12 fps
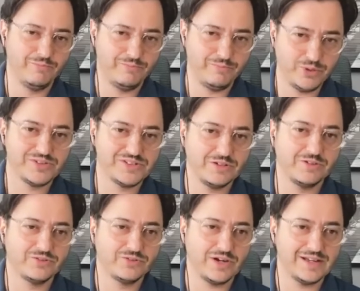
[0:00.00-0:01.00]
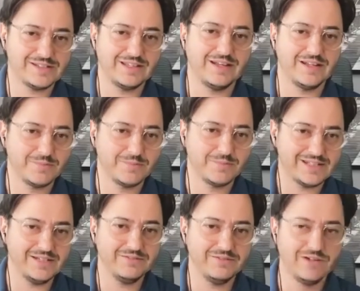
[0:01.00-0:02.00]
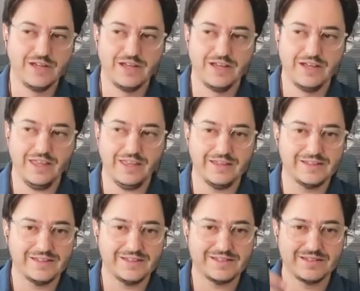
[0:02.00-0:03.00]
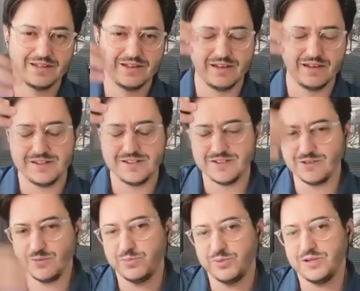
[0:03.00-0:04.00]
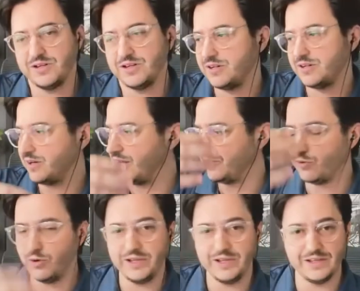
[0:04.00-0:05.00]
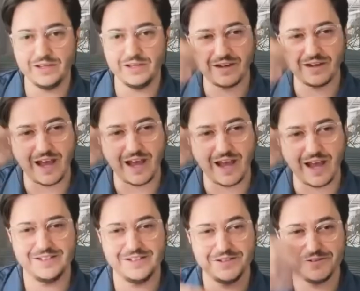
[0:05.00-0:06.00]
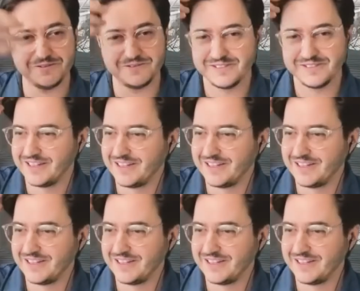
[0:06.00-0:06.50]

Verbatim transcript: pure zero trust that is passive is super annoying active